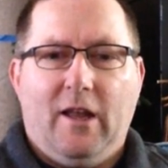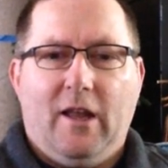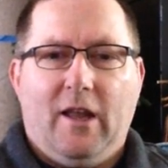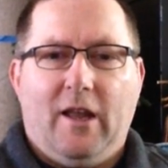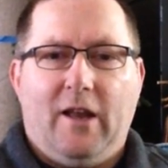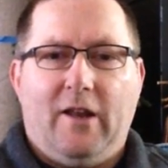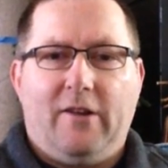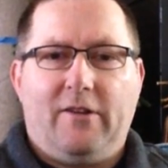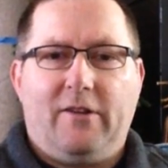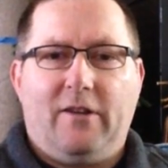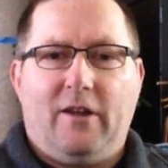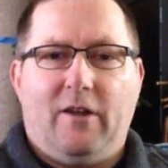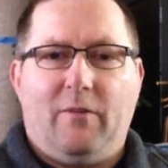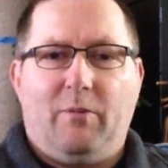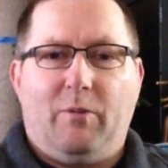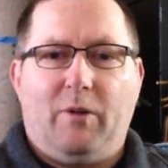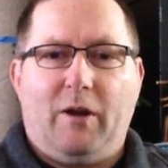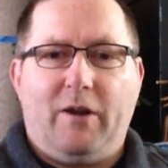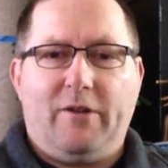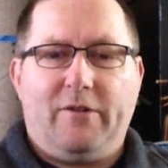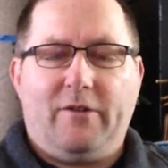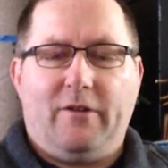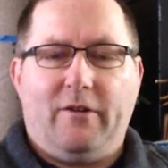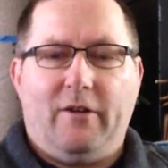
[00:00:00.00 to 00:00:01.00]
and I still have
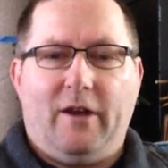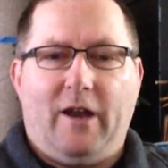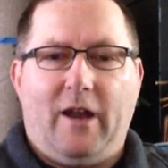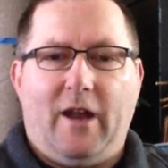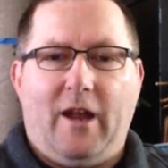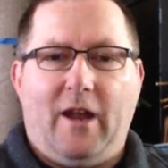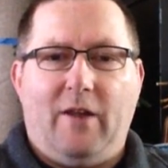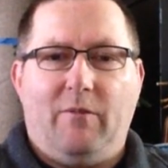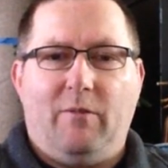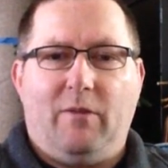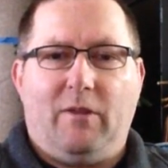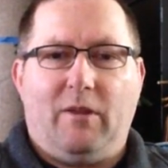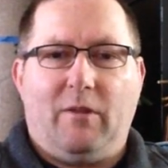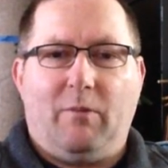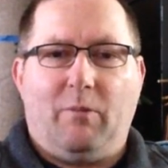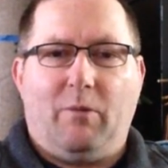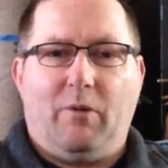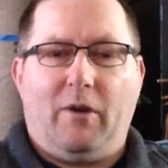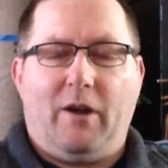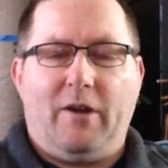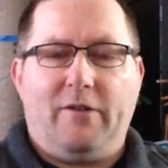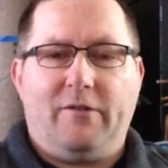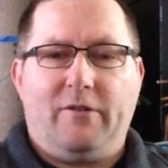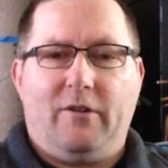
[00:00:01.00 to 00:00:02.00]
pressure in the head. But the
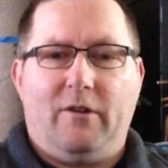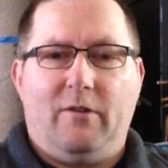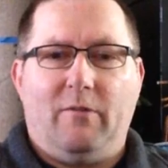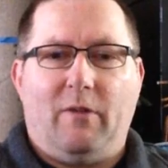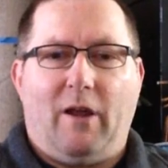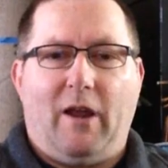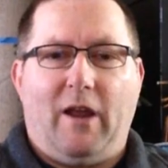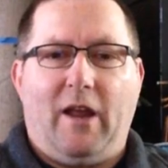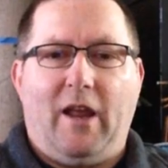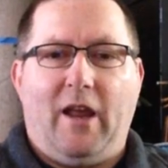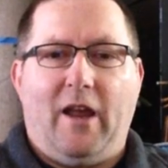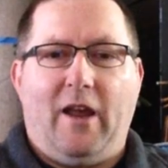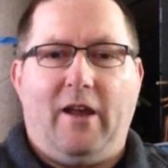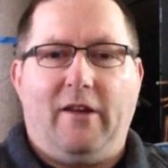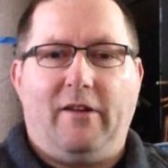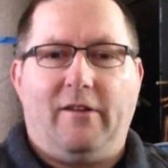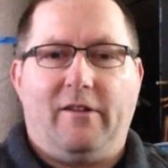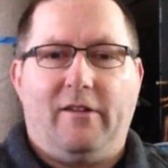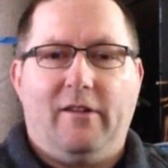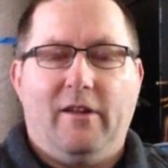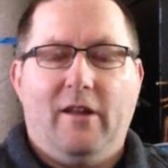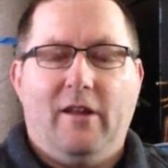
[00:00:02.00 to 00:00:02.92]
pressure in my head